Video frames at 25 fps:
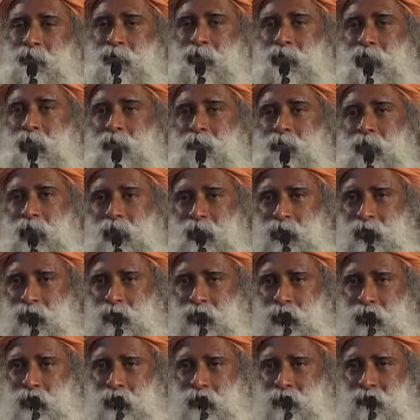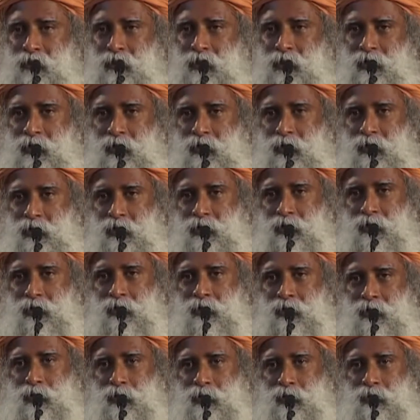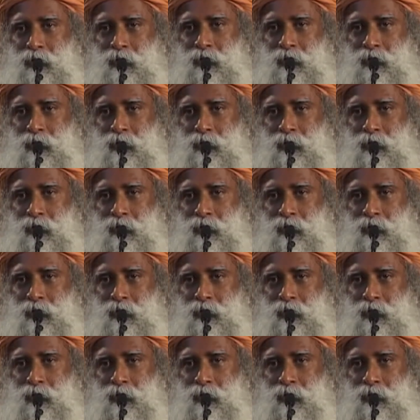we say meditate, we told you,